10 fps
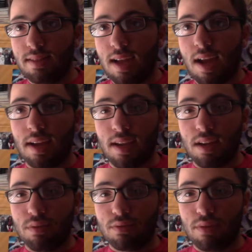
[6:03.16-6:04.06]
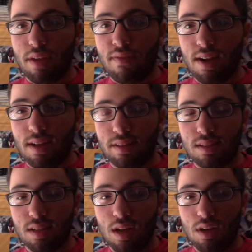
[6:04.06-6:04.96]
Zach, and it was really fun,
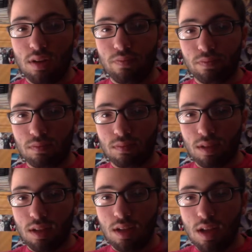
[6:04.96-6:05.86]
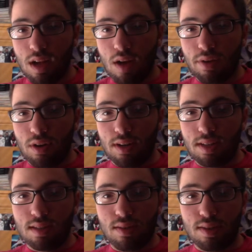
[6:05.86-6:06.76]
so... Halloween Horror Nights
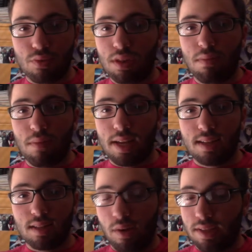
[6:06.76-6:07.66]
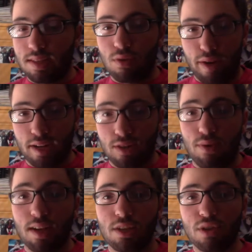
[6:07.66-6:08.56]
is always worth the money. It's always a great,
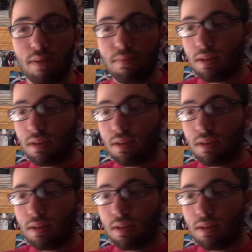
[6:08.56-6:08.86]
great trip.